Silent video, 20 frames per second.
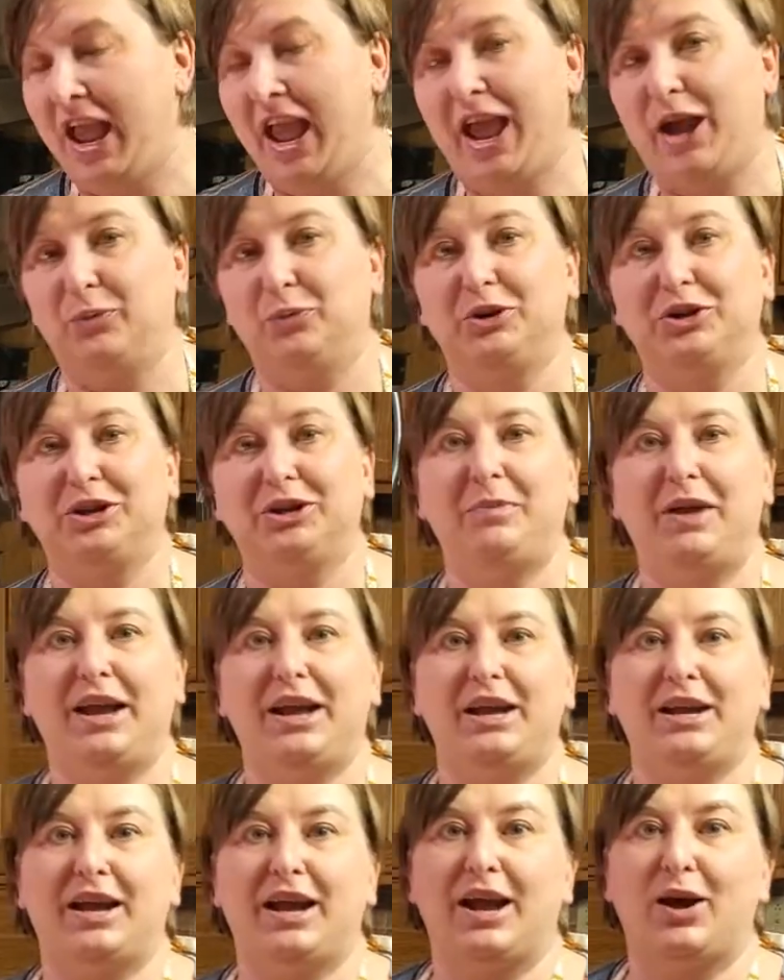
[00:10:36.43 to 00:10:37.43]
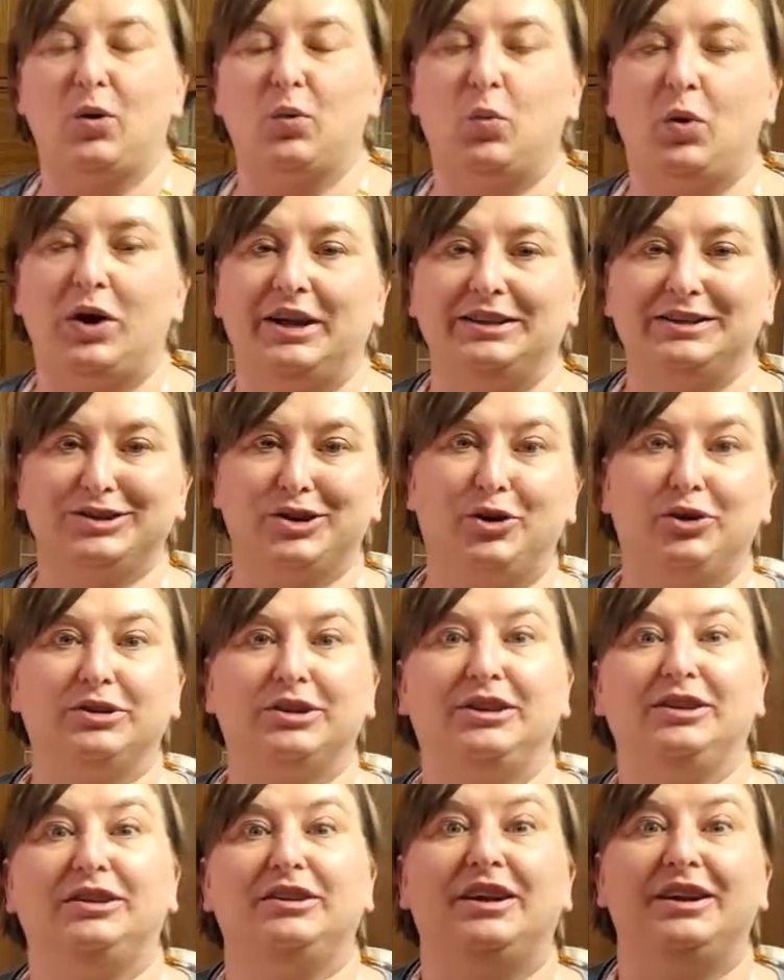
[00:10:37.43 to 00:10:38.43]
And we're gonna make what is called
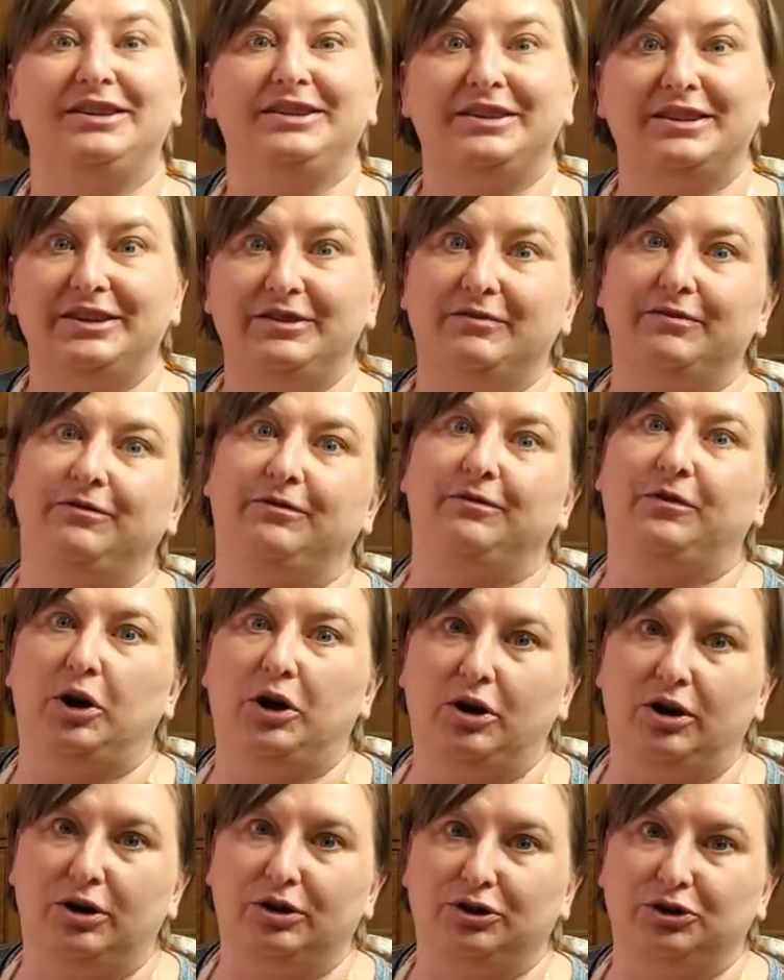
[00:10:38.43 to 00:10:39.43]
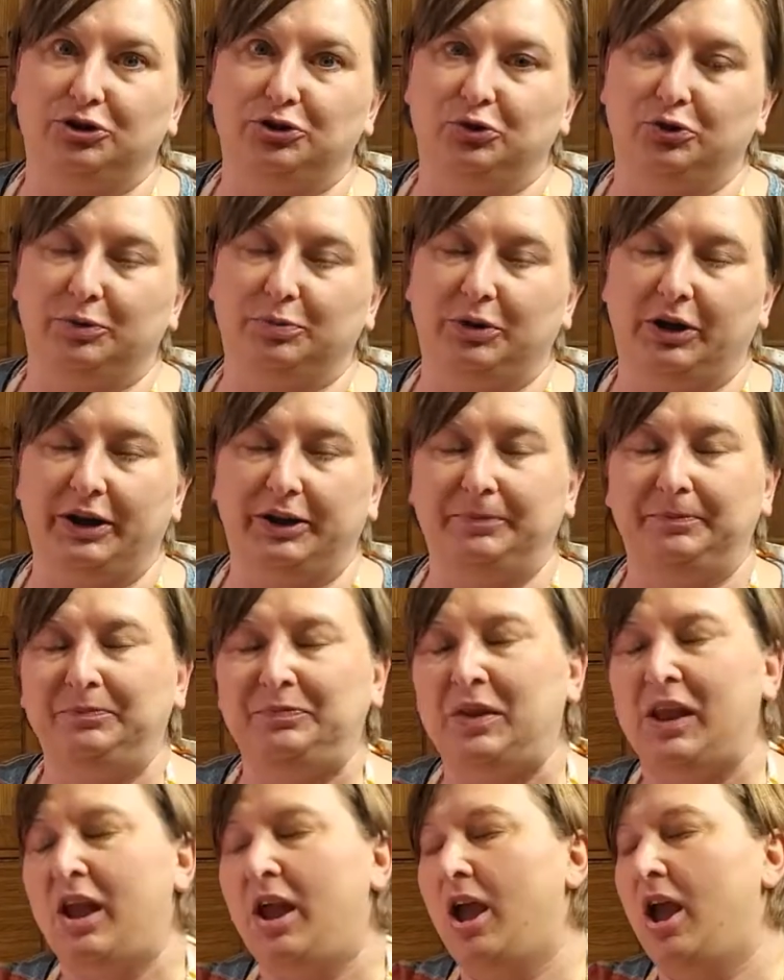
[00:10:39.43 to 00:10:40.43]
a London fog shortbread.
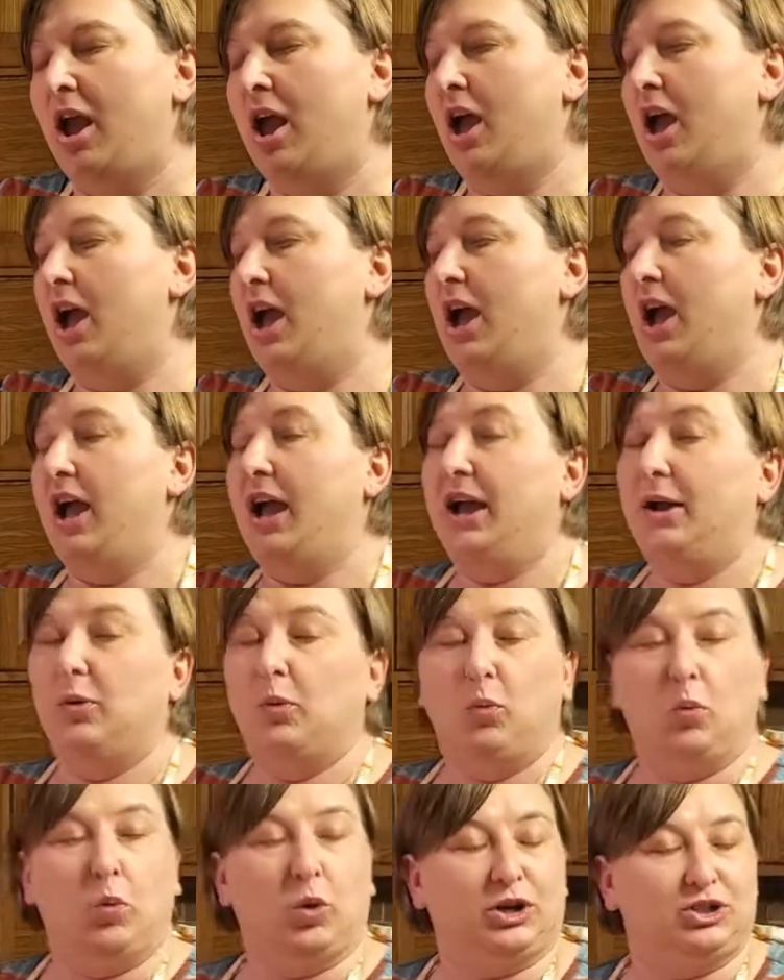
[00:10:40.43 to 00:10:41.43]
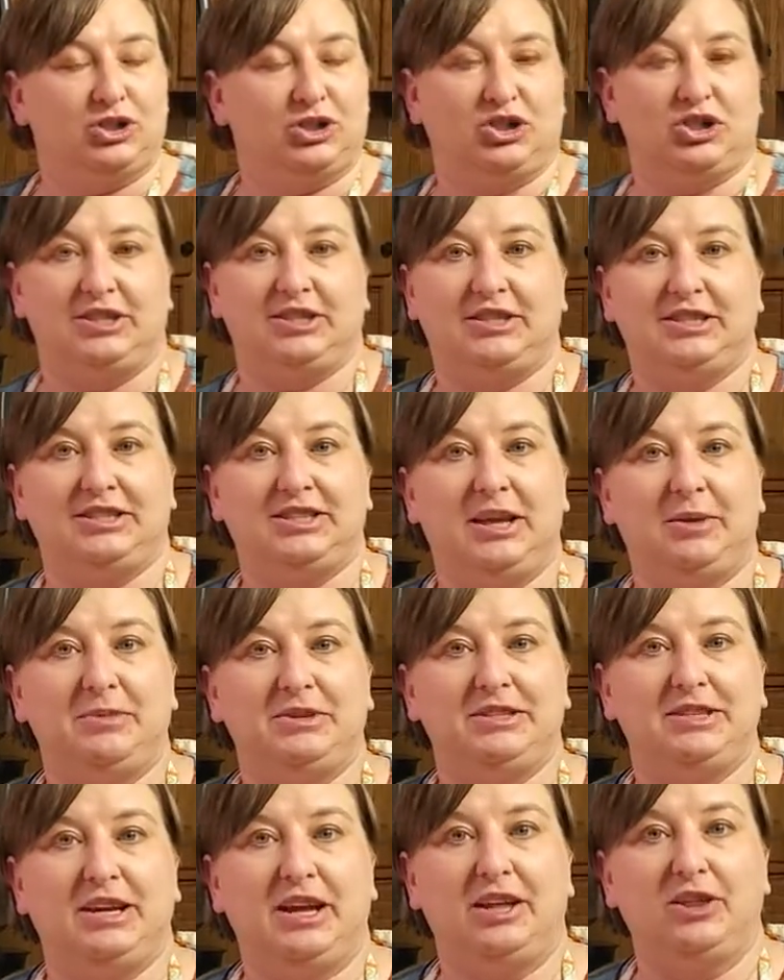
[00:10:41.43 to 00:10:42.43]
Works just the same
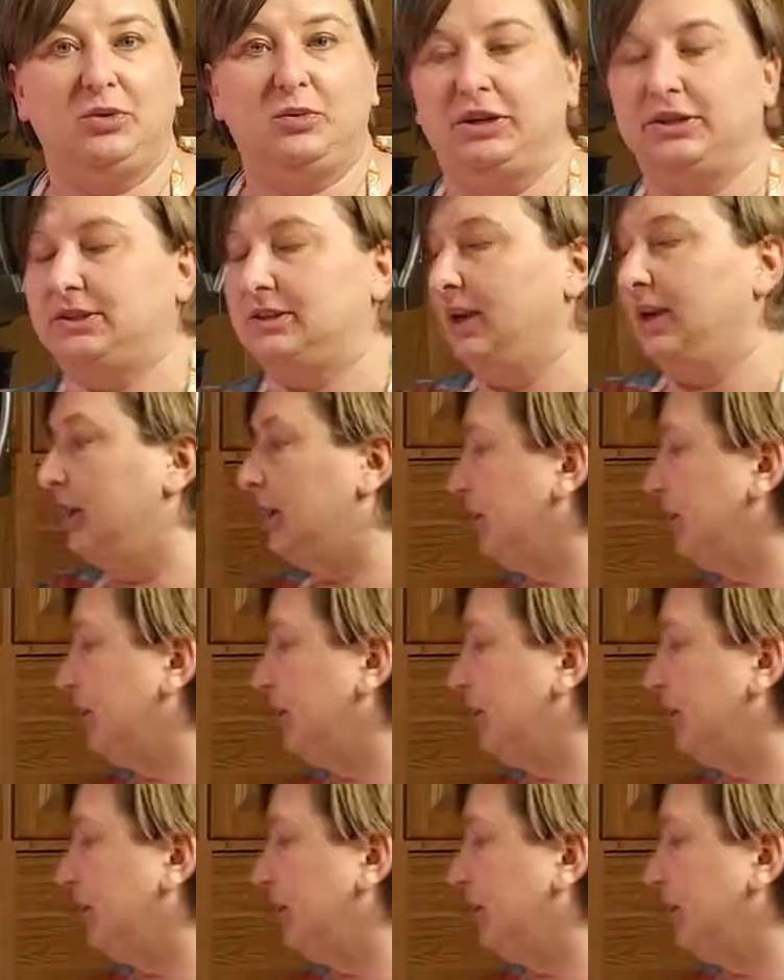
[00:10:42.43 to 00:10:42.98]
as the other ones.